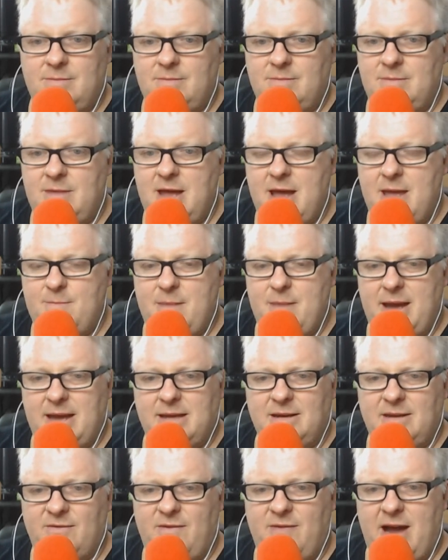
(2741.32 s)

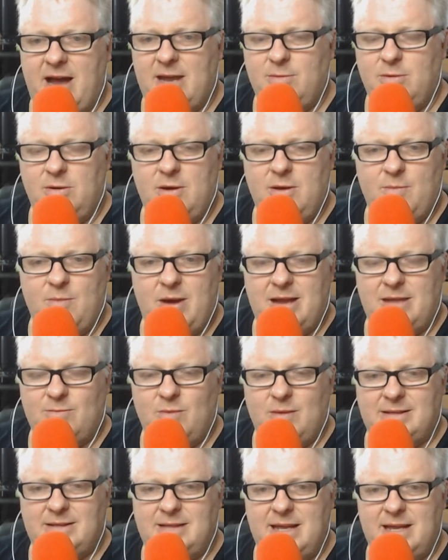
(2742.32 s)
making it available, and
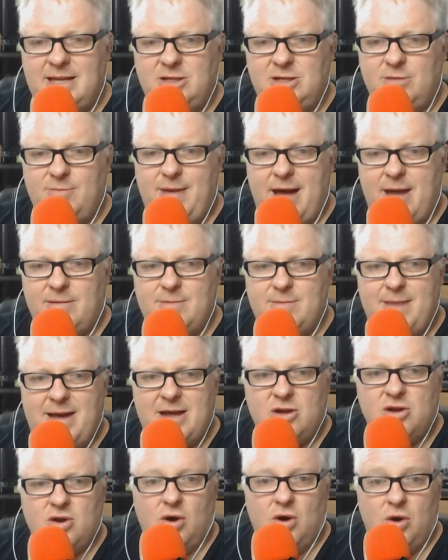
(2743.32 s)
once it is, you'll be able to
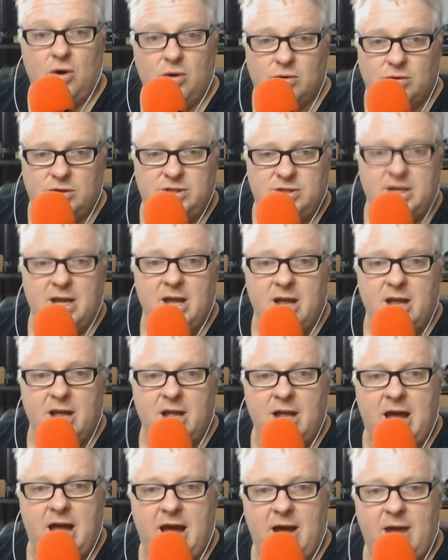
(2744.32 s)
make calls
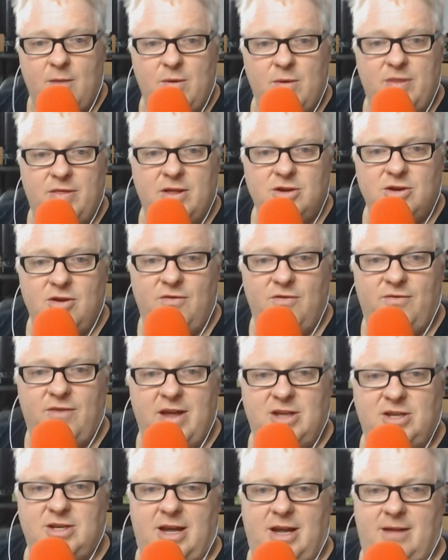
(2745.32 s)
with the new
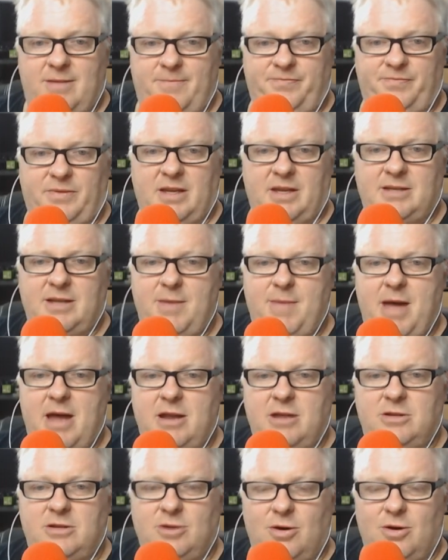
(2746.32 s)
feature. So you'll be
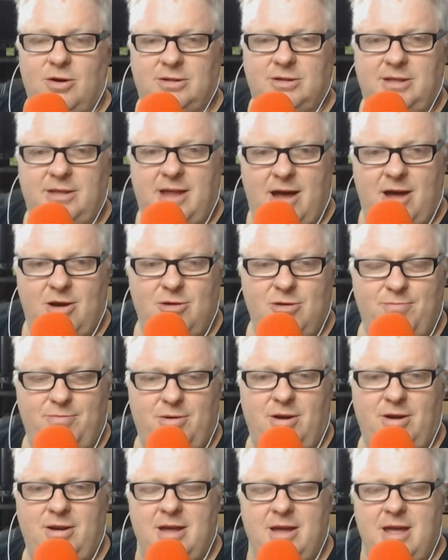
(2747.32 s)
able to talk to the
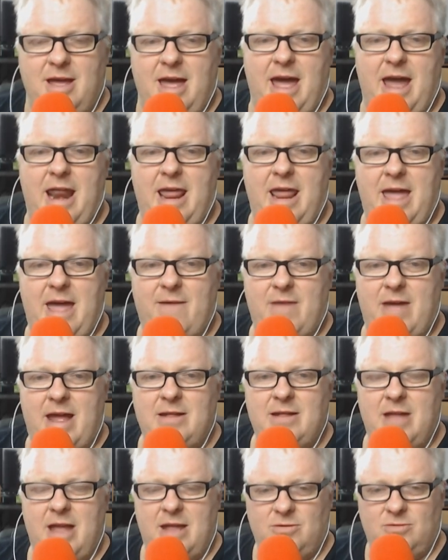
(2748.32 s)
HomePod
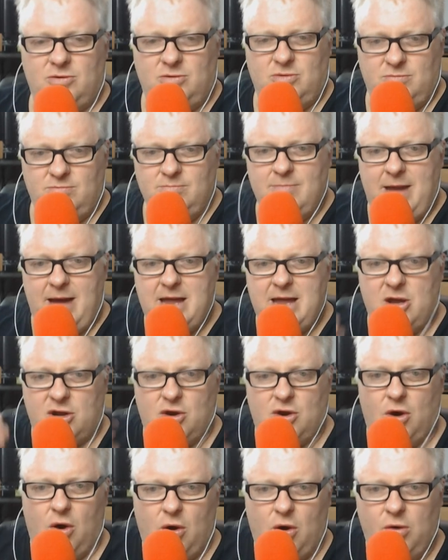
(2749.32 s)
and make a
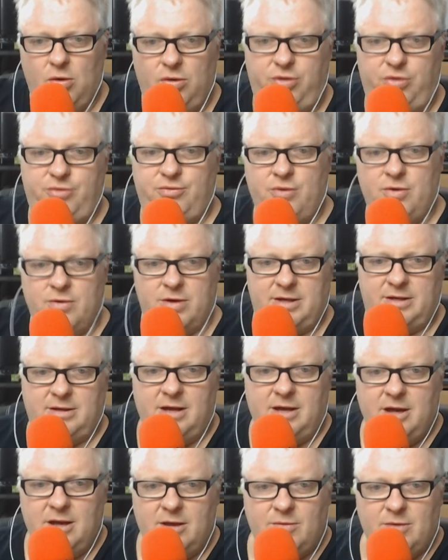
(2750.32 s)
call through it,
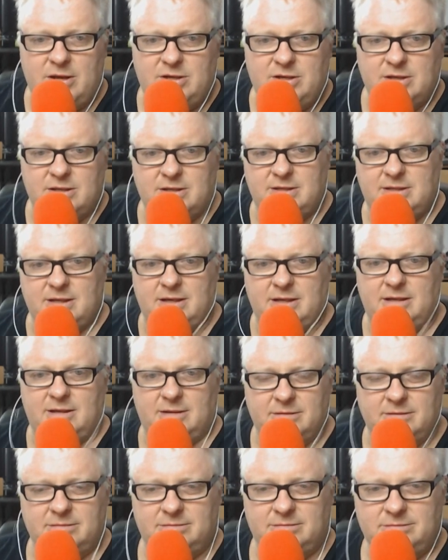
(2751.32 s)
which is
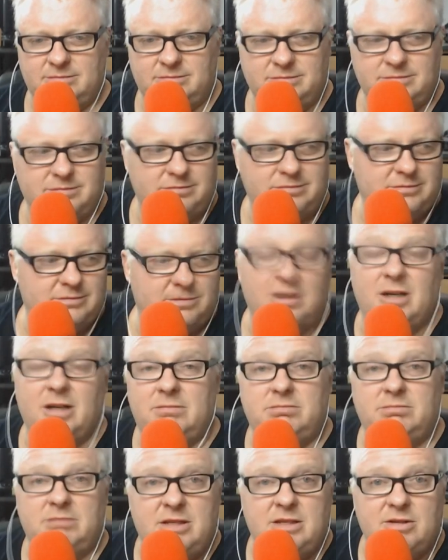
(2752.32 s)
quite
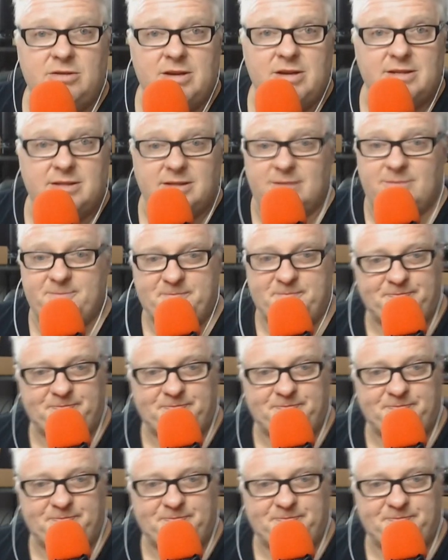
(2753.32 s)
interesting.